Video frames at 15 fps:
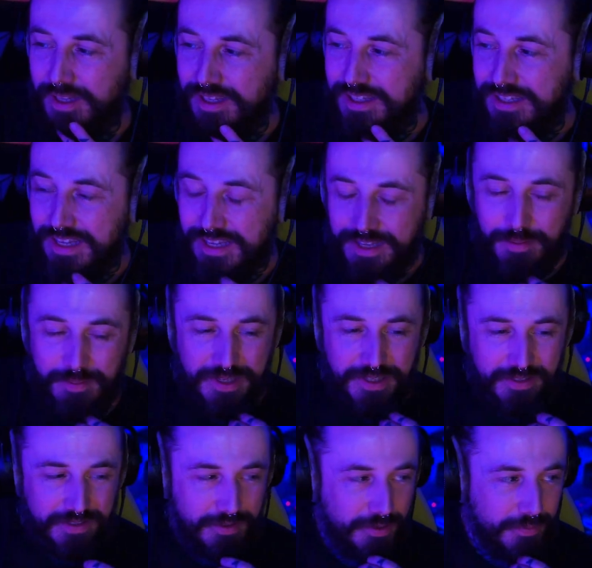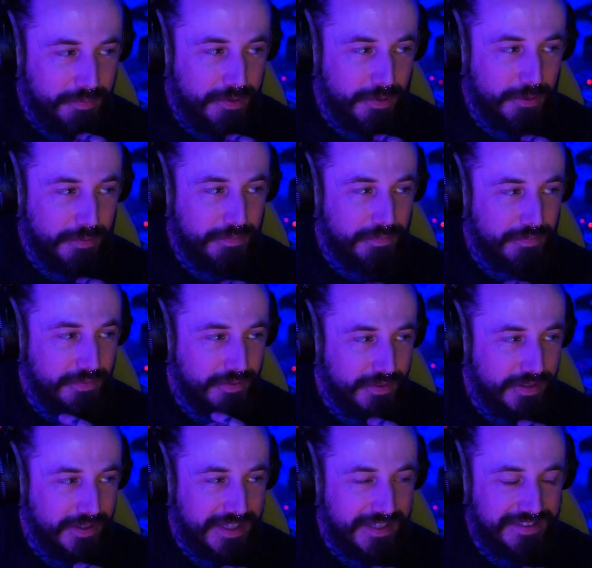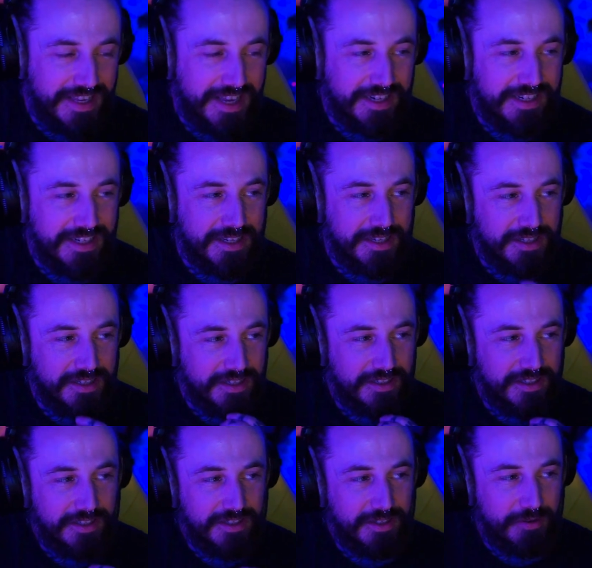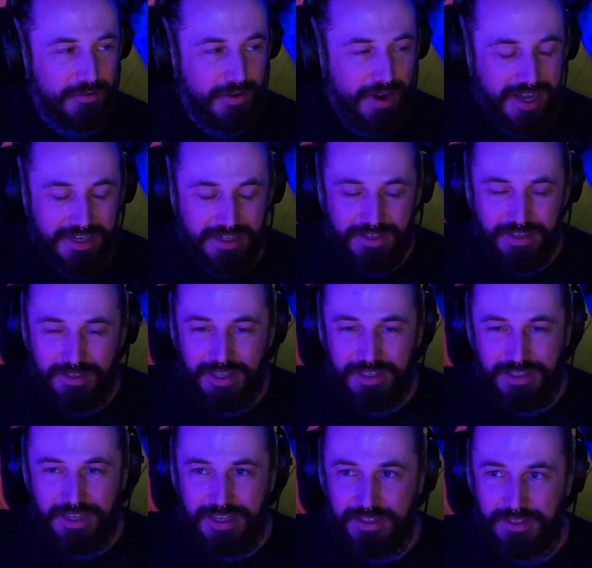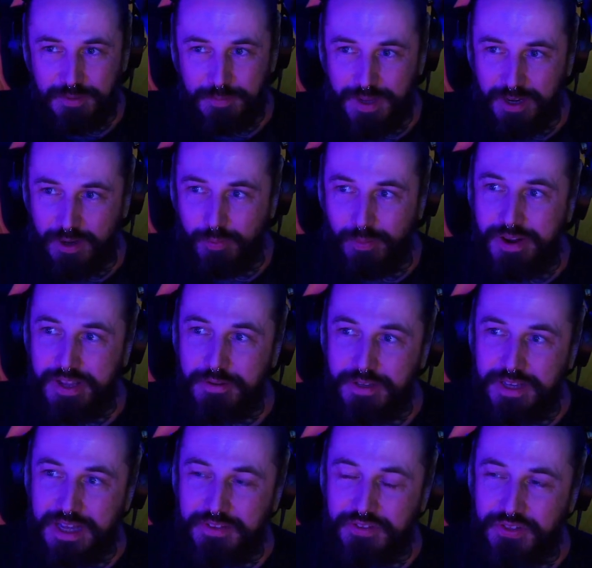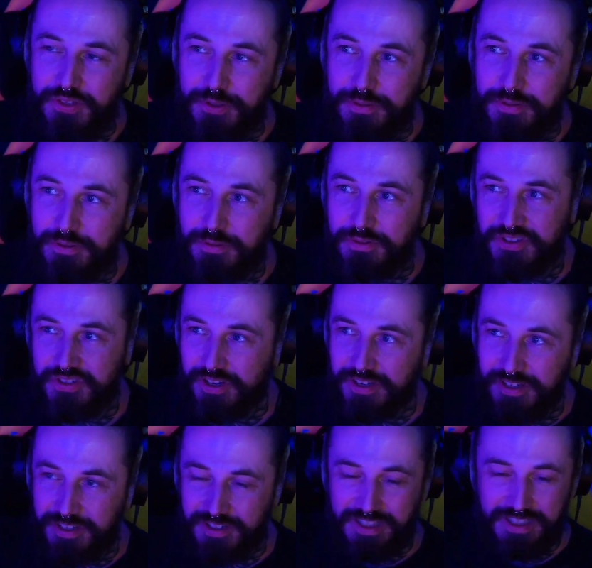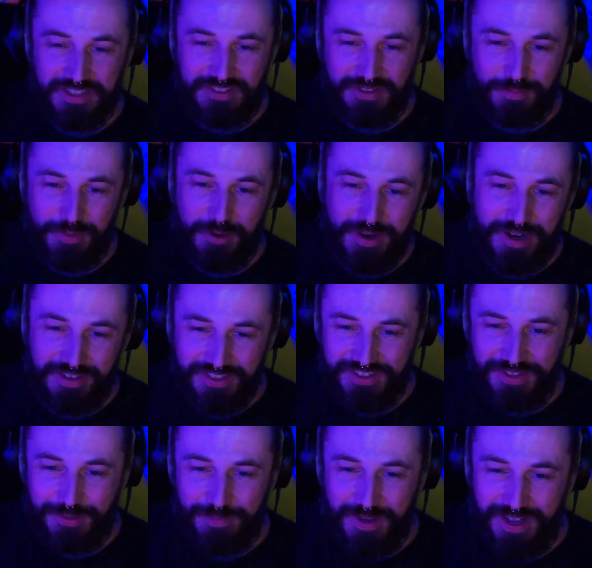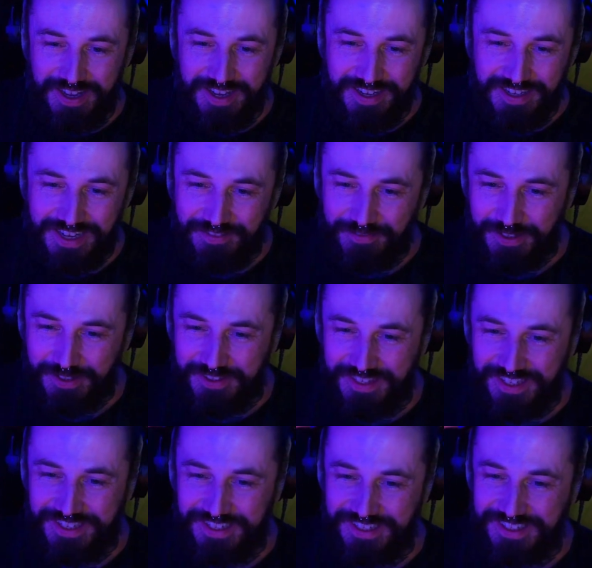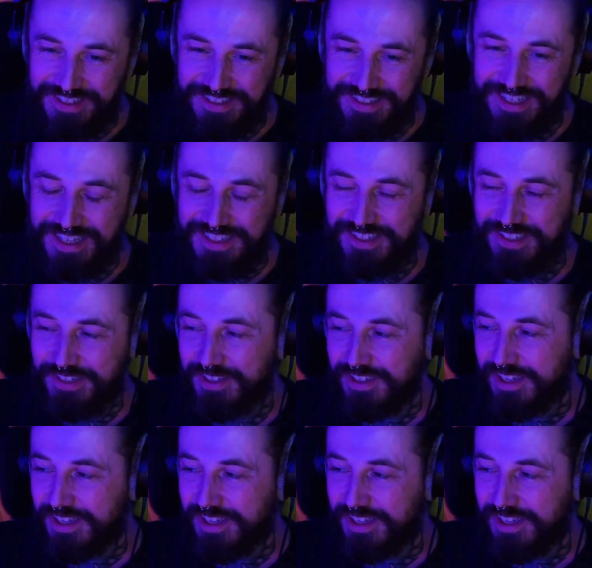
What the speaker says: Yeah, I mean, you're exactly right. Like, no matter where you get to, you start looking somewhere else, some higher level you think you need to get to.